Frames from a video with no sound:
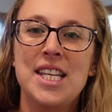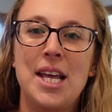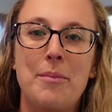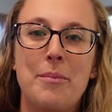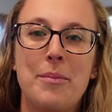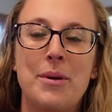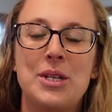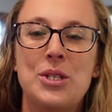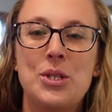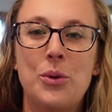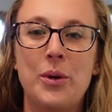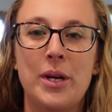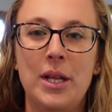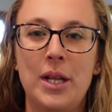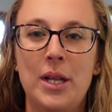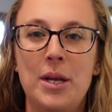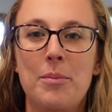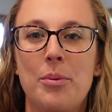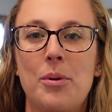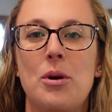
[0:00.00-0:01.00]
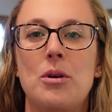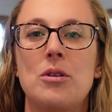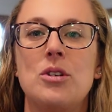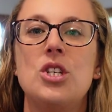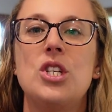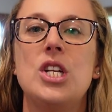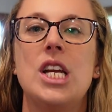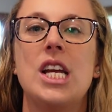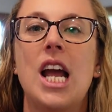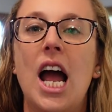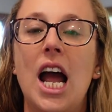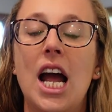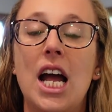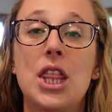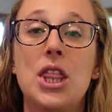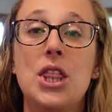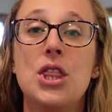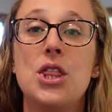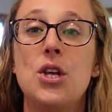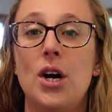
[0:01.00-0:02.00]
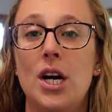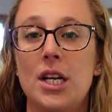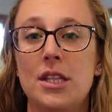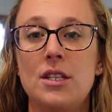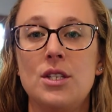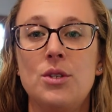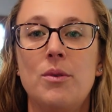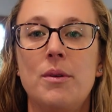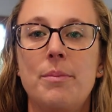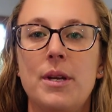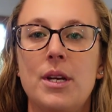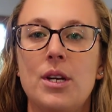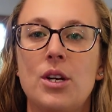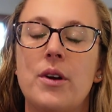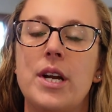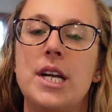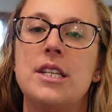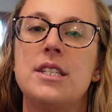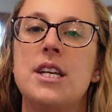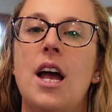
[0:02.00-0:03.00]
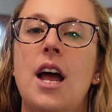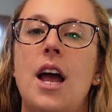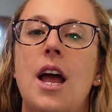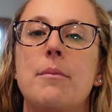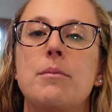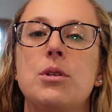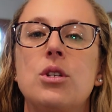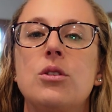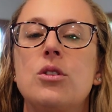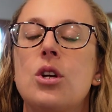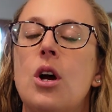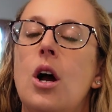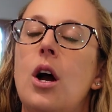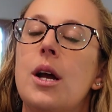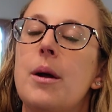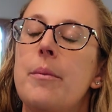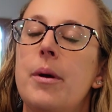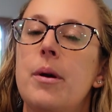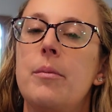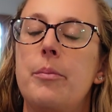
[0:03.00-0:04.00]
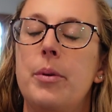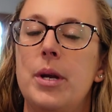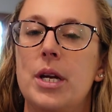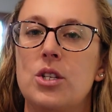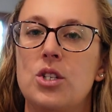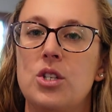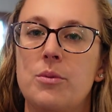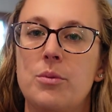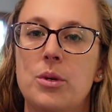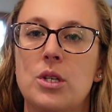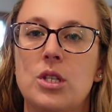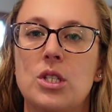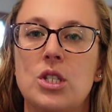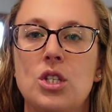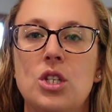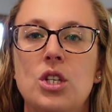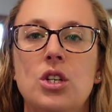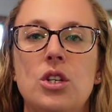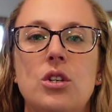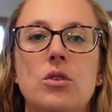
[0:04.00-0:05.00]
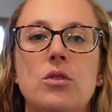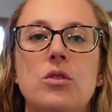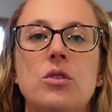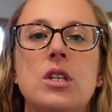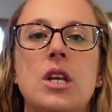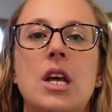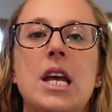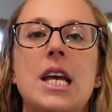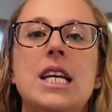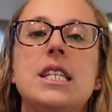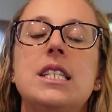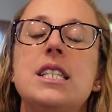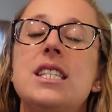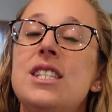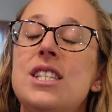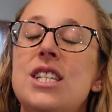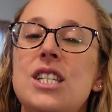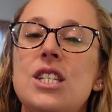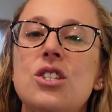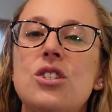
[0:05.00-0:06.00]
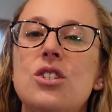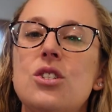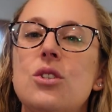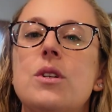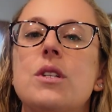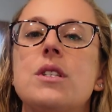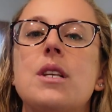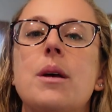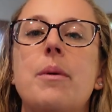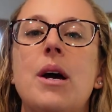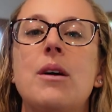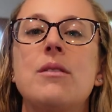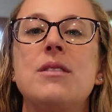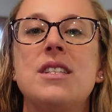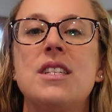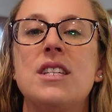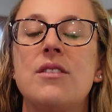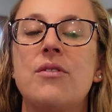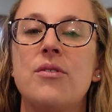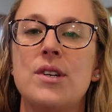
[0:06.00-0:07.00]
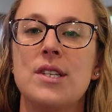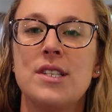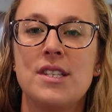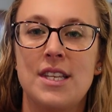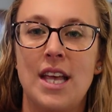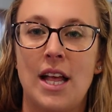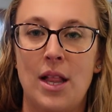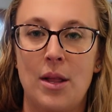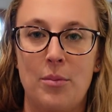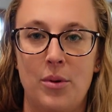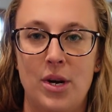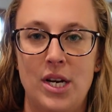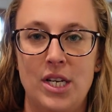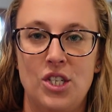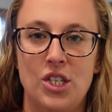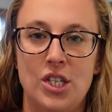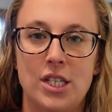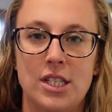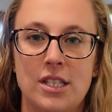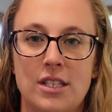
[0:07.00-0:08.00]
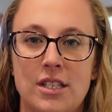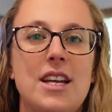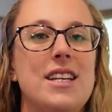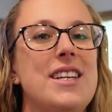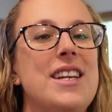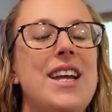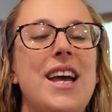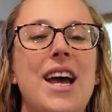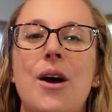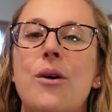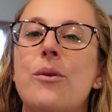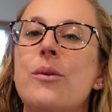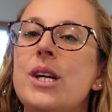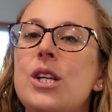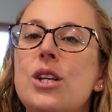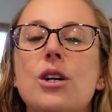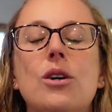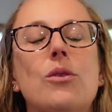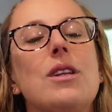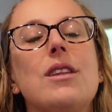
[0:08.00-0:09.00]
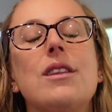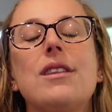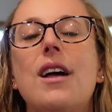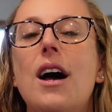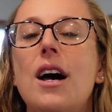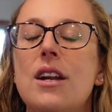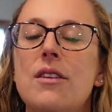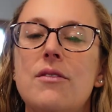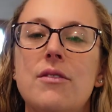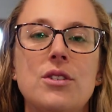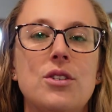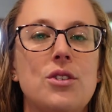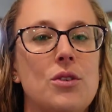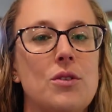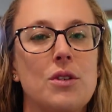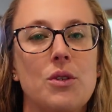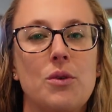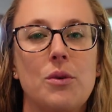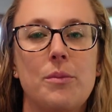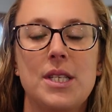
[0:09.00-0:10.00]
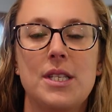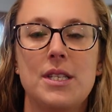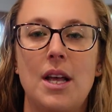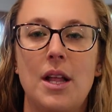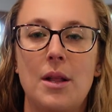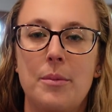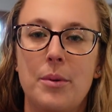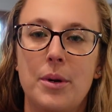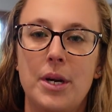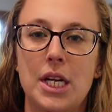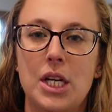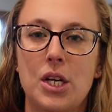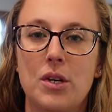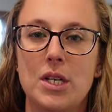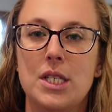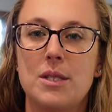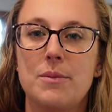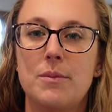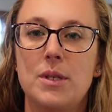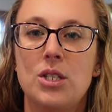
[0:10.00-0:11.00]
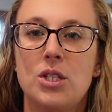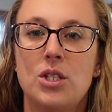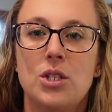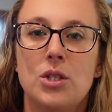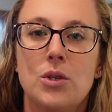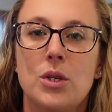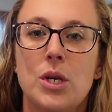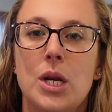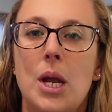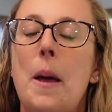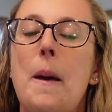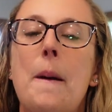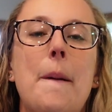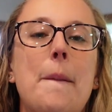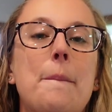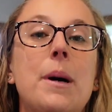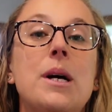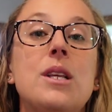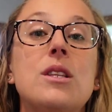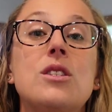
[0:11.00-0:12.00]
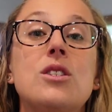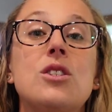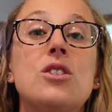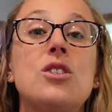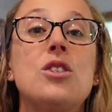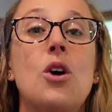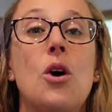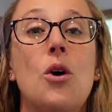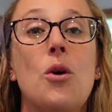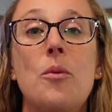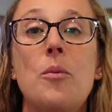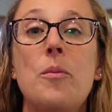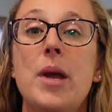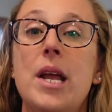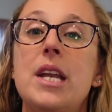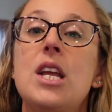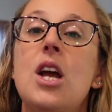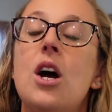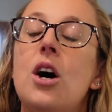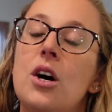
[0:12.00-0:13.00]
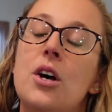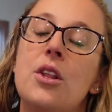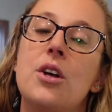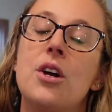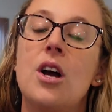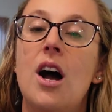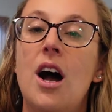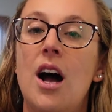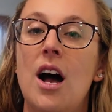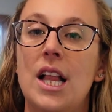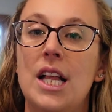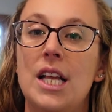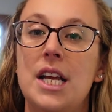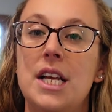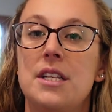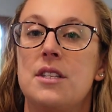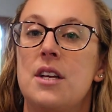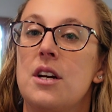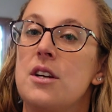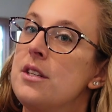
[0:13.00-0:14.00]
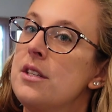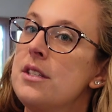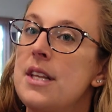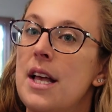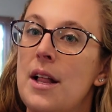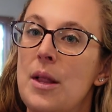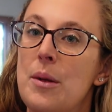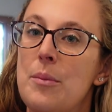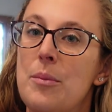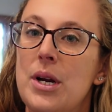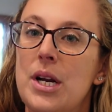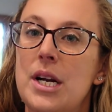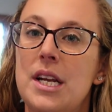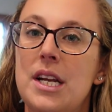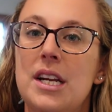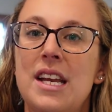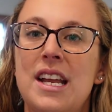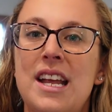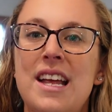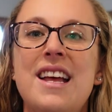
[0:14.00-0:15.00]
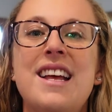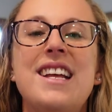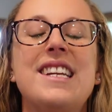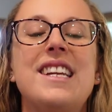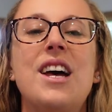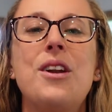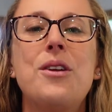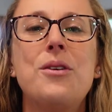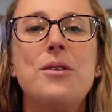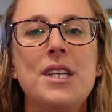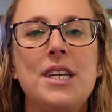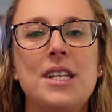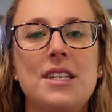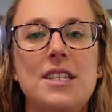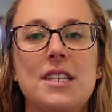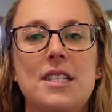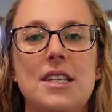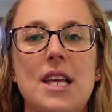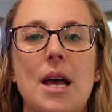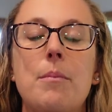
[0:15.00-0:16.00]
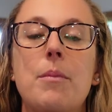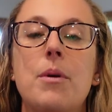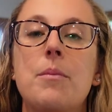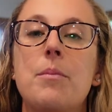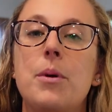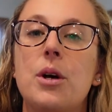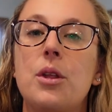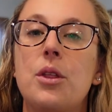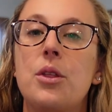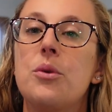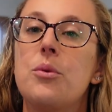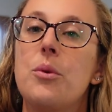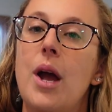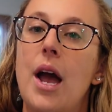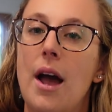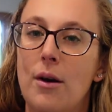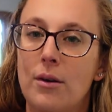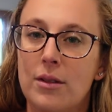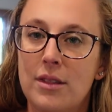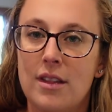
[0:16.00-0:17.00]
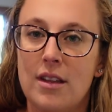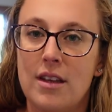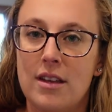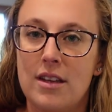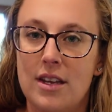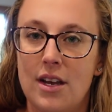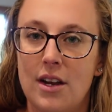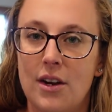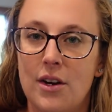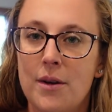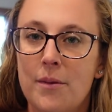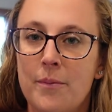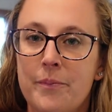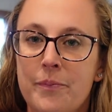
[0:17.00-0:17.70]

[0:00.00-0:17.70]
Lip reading: December is quickly approaching, I thought this would be a great time to talk about picture books to use to teach students about different celebrations. Now, we know a lot of our students will be celebrating Christmas soon, but so many other holidays are celebrated not only in December, but throughout the year.